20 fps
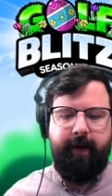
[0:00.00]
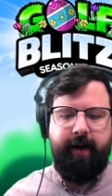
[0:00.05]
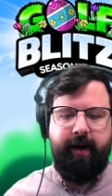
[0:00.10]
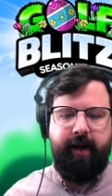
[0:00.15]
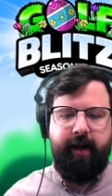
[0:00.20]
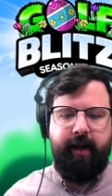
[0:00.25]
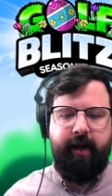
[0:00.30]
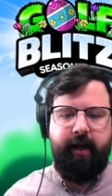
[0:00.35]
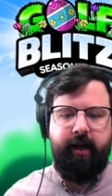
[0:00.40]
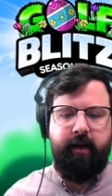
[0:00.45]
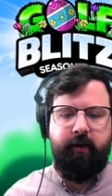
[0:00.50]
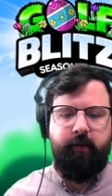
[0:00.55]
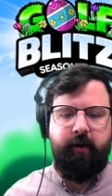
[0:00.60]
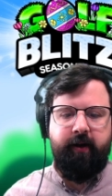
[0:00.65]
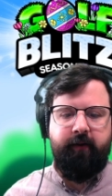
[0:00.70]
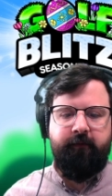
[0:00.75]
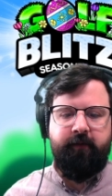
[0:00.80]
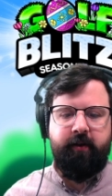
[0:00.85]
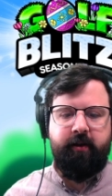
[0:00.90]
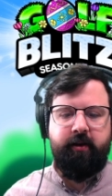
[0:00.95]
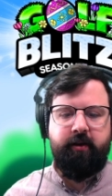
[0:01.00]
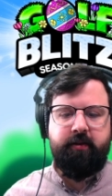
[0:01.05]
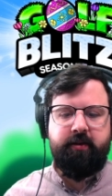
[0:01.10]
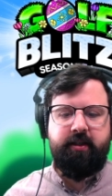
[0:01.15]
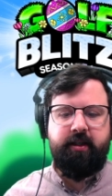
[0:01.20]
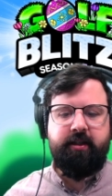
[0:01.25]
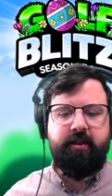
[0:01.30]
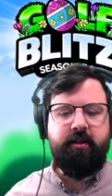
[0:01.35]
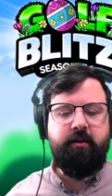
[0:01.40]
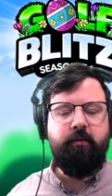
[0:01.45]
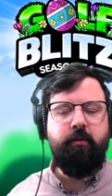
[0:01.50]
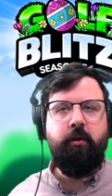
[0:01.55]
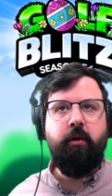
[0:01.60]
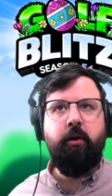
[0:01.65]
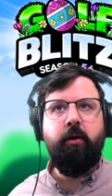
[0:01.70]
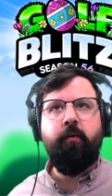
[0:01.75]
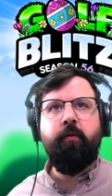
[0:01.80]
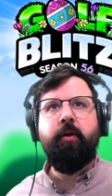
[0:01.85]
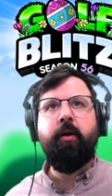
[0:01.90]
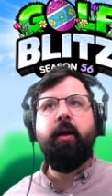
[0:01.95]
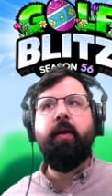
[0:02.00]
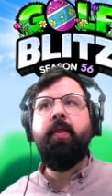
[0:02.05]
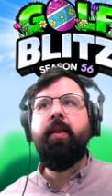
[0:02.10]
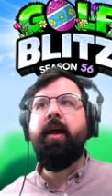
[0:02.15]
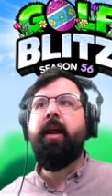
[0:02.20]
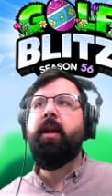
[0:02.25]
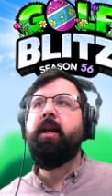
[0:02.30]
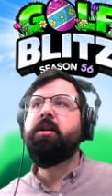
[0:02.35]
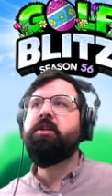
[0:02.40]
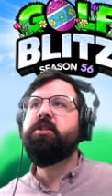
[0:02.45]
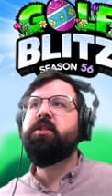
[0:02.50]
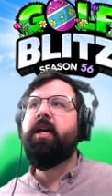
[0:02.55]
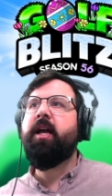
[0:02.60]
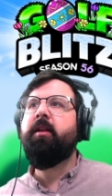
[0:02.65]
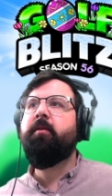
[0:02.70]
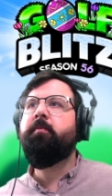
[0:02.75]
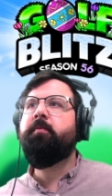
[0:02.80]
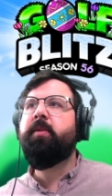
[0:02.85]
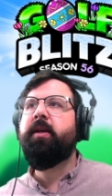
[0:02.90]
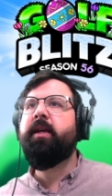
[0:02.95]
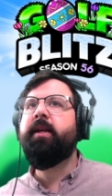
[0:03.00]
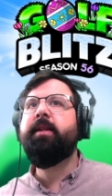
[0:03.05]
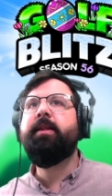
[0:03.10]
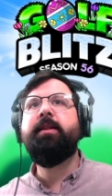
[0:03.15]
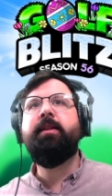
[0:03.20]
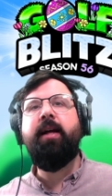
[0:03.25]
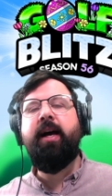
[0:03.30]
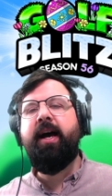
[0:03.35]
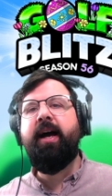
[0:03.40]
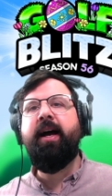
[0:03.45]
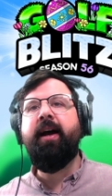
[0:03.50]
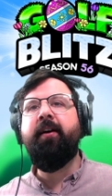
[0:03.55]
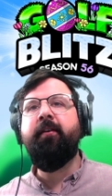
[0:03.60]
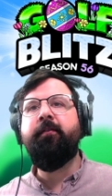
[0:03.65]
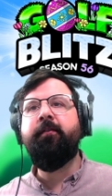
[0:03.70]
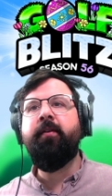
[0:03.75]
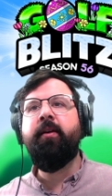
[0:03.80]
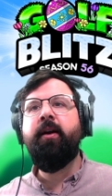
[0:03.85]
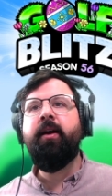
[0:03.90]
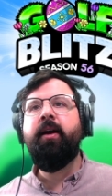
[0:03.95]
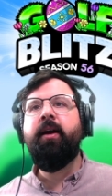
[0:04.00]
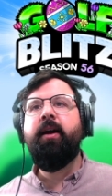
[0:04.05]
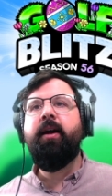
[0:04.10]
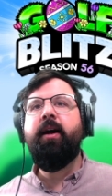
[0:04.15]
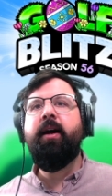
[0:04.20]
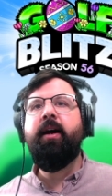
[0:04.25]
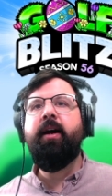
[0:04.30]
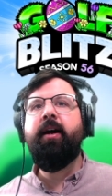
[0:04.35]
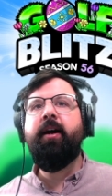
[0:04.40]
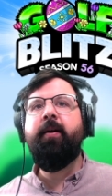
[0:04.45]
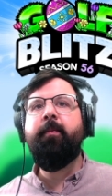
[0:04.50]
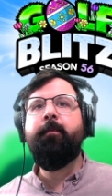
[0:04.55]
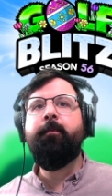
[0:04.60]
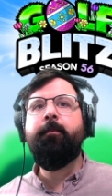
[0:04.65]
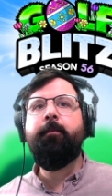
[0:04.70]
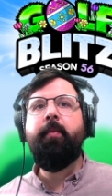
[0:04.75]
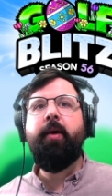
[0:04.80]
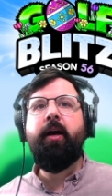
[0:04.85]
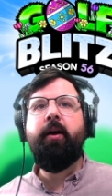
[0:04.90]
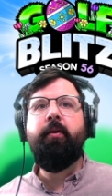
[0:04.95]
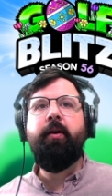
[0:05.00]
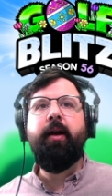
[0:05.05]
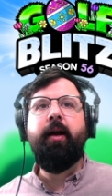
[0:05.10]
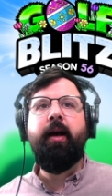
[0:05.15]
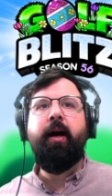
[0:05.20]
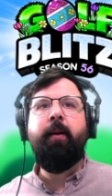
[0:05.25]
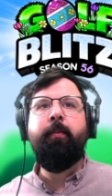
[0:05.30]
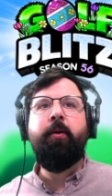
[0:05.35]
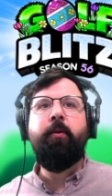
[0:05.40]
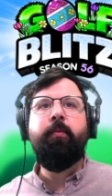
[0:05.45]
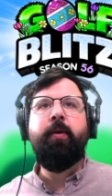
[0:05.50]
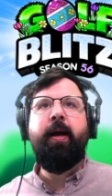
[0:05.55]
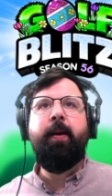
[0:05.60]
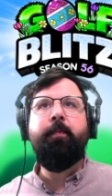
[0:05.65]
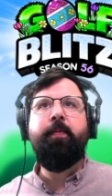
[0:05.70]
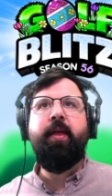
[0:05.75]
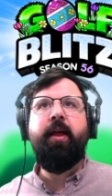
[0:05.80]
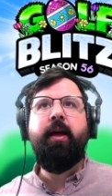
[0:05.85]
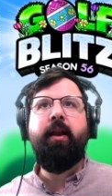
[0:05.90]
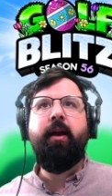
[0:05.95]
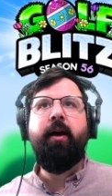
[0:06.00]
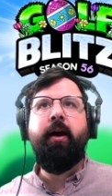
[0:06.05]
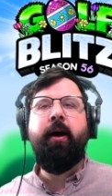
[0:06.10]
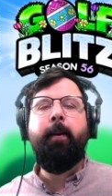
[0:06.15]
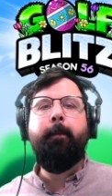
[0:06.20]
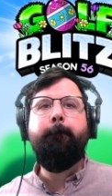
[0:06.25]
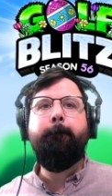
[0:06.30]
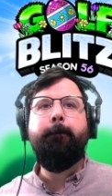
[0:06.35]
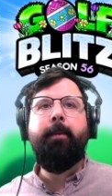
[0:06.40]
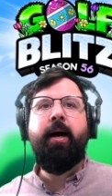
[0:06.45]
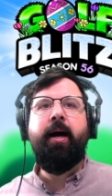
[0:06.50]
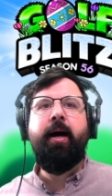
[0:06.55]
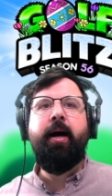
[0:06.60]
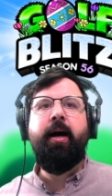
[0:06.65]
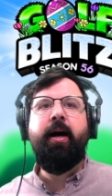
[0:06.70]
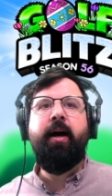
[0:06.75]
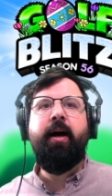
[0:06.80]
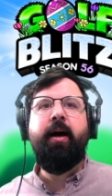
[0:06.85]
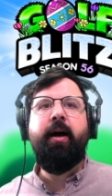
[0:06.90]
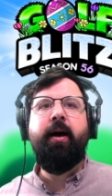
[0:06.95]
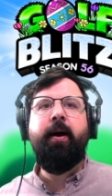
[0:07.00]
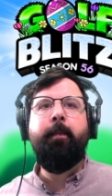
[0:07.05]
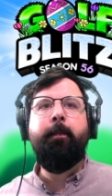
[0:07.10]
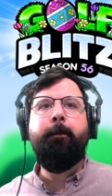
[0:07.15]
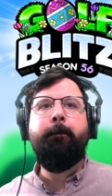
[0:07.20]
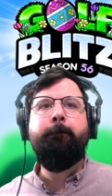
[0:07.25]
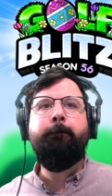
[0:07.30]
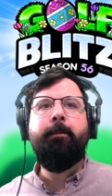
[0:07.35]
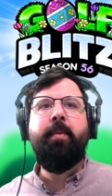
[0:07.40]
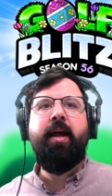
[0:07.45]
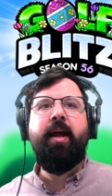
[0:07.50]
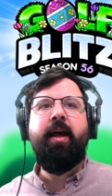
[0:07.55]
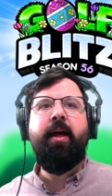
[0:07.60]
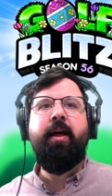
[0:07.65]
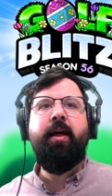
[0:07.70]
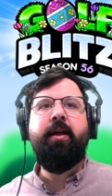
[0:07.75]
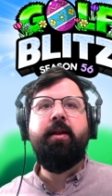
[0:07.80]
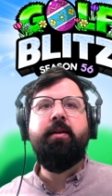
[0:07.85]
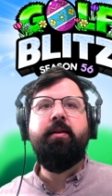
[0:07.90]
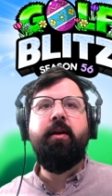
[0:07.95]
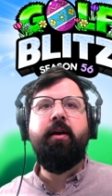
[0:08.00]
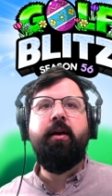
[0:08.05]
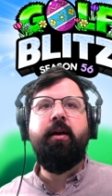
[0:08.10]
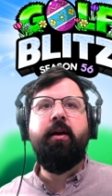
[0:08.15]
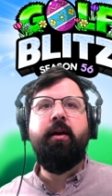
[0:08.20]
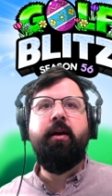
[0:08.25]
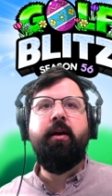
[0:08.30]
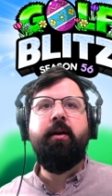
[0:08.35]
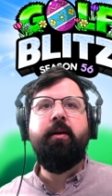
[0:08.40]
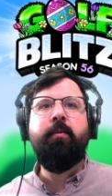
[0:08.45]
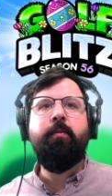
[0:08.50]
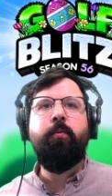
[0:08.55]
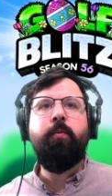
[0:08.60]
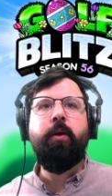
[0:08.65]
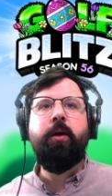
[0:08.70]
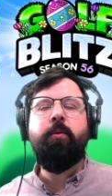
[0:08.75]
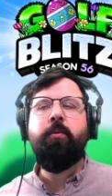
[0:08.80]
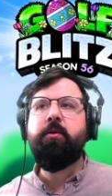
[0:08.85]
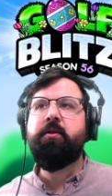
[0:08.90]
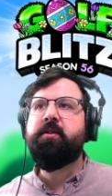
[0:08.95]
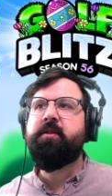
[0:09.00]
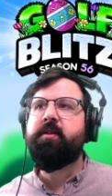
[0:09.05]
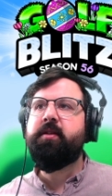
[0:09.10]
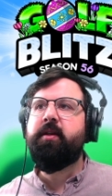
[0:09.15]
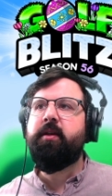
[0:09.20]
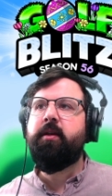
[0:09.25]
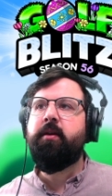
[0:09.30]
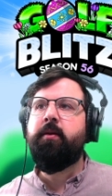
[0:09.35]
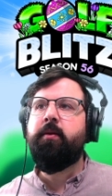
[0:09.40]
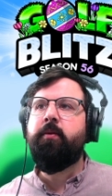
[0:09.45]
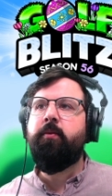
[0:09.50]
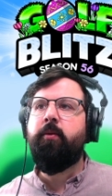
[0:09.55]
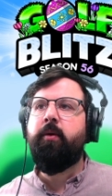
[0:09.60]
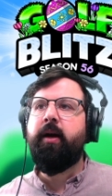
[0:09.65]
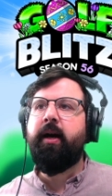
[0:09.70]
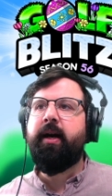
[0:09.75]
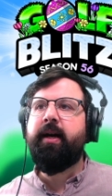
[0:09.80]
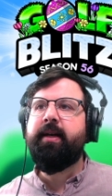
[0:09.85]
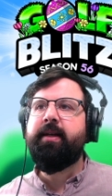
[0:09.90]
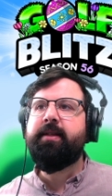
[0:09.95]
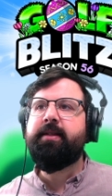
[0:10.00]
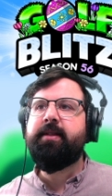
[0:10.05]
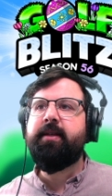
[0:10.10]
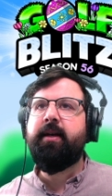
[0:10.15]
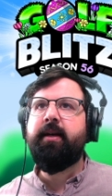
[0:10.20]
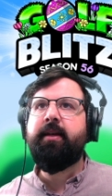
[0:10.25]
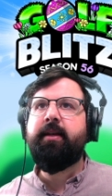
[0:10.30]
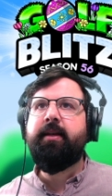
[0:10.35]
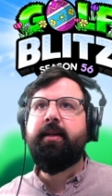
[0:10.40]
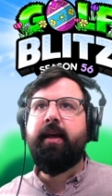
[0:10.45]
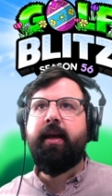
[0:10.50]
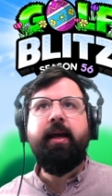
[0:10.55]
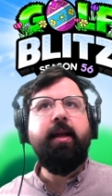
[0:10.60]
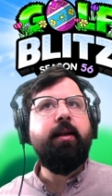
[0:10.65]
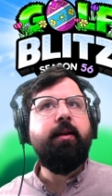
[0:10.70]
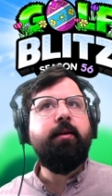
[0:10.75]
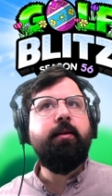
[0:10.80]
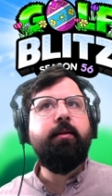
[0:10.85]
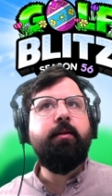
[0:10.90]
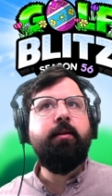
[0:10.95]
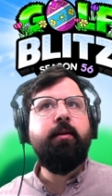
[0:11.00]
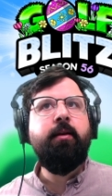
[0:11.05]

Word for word: I waiting for the new season to roll over and then it shall be live. Um all right, I'm gonna wrap that up, um and uh we will see you guys again